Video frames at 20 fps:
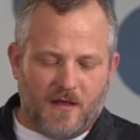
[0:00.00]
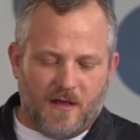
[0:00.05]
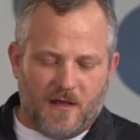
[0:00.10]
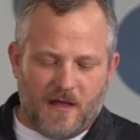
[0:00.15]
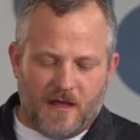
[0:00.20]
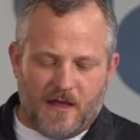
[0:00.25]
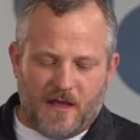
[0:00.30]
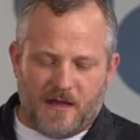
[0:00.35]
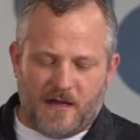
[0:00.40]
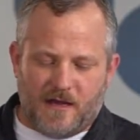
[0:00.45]

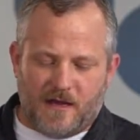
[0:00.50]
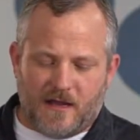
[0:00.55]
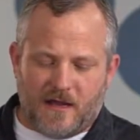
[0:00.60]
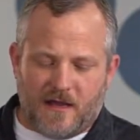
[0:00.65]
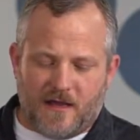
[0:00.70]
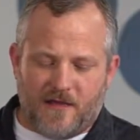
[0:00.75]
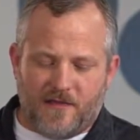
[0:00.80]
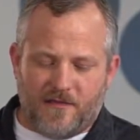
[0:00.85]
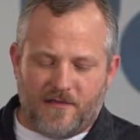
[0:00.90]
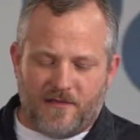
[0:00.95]
And
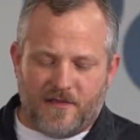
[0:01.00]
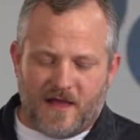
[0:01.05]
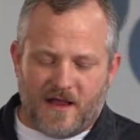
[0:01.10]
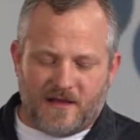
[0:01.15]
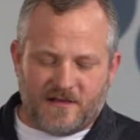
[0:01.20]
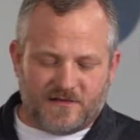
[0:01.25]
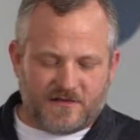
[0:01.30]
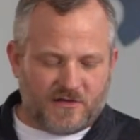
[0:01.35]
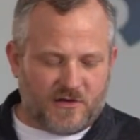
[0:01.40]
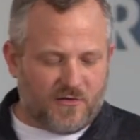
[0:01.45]
that
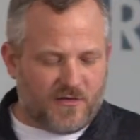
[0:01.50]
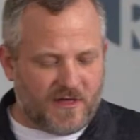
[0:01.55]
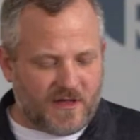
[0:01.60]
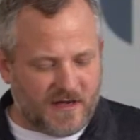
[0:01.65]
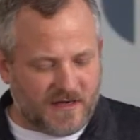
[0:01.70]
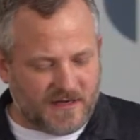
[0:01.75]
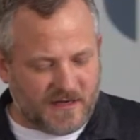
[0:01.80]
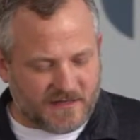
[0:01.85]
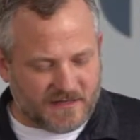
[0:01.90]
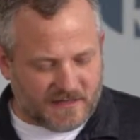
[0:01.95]
is so that
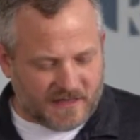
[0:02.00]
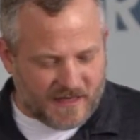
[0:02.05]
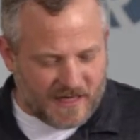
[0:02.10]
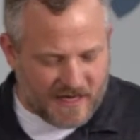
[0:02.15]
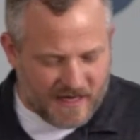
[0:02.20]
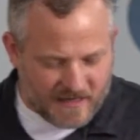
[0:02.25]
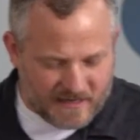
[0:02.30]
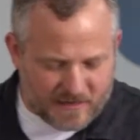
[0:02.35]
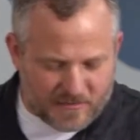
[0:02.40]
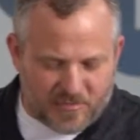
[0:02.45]
it doesn't
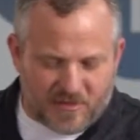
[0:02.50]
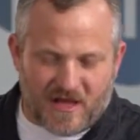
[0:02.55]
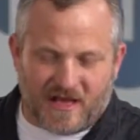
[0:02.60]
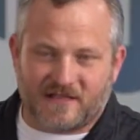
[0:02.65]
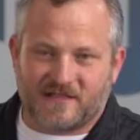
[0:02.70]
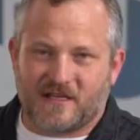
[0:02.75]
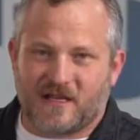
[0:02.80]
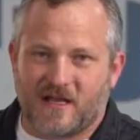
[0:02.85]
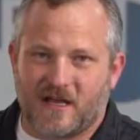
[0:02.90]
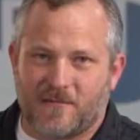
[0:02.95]
heat the
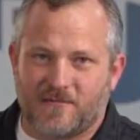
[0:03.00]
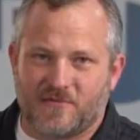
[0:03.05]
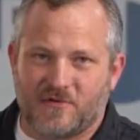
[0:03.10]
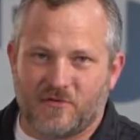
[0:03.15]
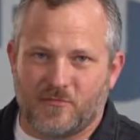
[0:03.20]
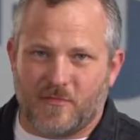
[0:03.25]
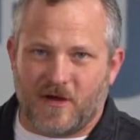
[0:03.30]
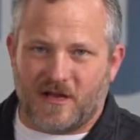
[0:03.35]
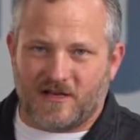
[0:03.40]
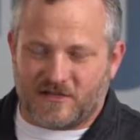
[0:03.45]
plastic up
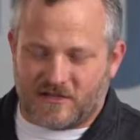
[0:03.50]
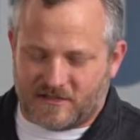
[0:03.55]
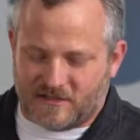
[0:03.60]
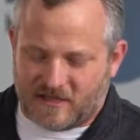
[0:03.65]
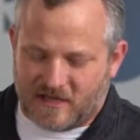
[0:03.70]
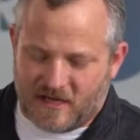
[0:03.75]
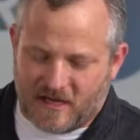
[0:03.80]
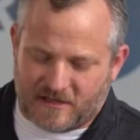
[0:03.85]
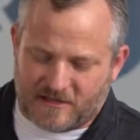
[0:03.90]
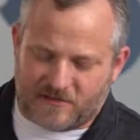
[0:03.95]
too much as
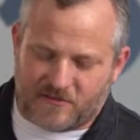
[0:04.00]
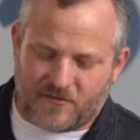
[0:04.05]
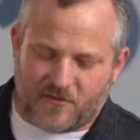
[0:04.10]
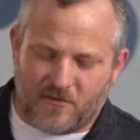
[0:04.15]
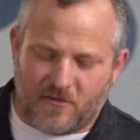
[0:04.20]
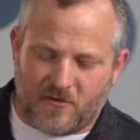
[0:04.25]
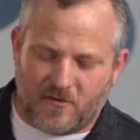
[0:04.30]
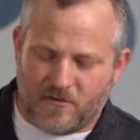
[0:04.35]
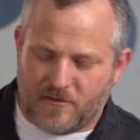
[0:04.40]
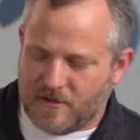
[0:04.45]
it cuts
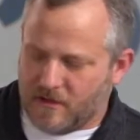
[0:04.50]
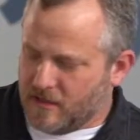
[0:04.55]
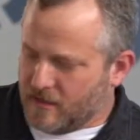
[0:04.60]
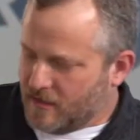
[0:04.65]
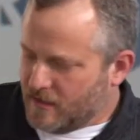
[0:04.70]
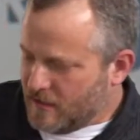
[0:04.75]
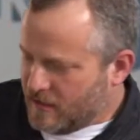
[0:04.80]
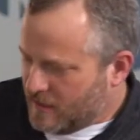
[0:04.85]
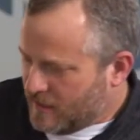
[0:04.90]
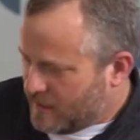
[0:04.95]
through.
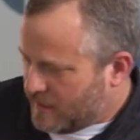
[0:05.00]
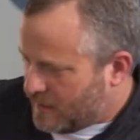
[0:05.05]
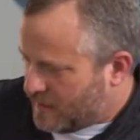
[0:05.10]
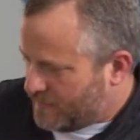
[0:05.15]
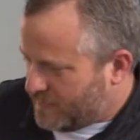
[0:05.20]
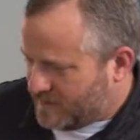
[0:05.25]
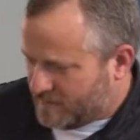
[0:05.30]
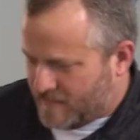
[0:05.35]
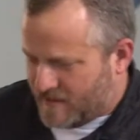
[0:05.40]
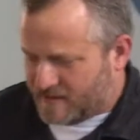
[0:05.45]

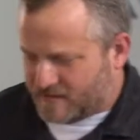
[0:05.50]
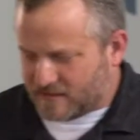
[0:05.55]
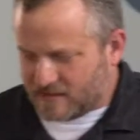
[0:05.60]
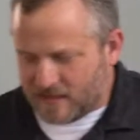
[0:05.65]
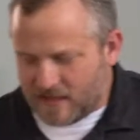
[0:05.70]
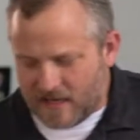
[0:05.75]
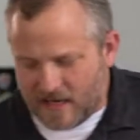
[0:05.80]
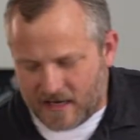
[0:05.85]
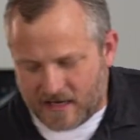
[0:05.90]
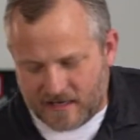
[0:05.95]
It makes it a
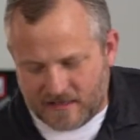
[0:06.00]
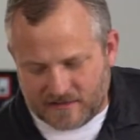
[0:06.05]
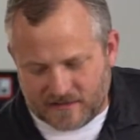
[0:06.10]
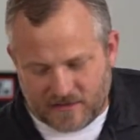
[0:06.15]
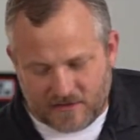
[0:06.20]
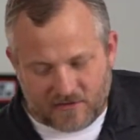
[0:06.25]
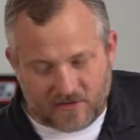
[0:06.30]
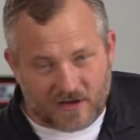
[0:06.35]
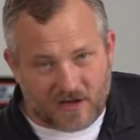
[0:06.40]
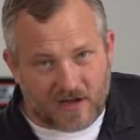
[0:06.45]
lot
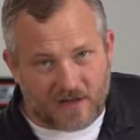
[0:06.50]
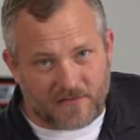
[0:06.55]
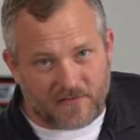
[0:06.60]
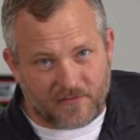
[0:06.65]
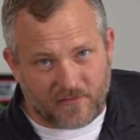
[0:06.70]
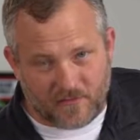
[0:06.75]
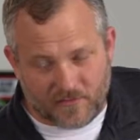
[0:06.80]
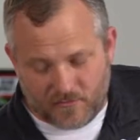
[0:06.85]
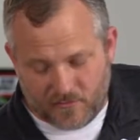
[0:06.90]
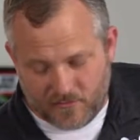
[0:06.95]
easier to cut
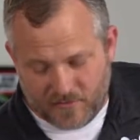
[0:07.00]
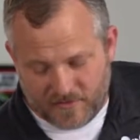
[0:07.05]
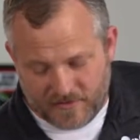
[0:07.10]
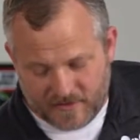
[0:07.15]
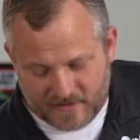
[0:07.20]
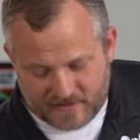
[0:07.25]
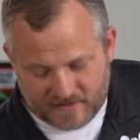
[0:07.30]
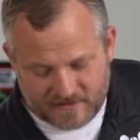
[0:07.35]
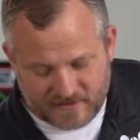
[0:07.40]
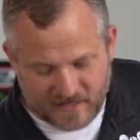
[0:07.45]
through with
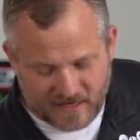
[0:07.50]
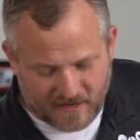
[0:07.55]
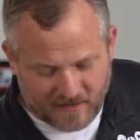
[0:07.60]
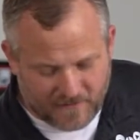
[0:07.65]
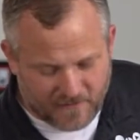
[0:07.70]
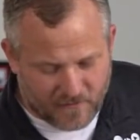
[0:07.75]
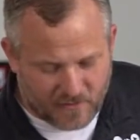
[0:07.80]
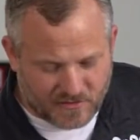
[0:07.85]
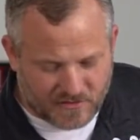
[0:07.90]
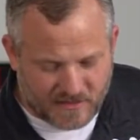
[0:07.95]
this 10 to
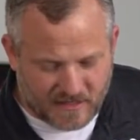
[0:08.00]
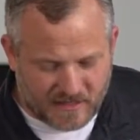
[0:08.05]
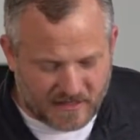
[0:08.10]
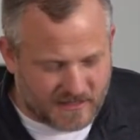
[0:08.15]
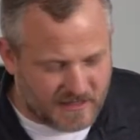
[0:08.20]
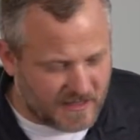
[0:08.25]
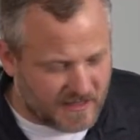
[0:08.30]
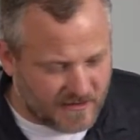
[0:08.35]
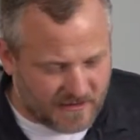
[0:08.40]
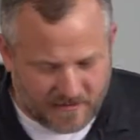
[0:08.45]
14
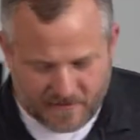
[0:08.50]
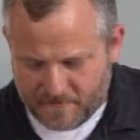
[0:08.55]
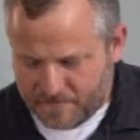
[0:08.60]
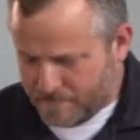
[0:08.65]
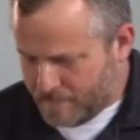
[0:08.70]
teeth.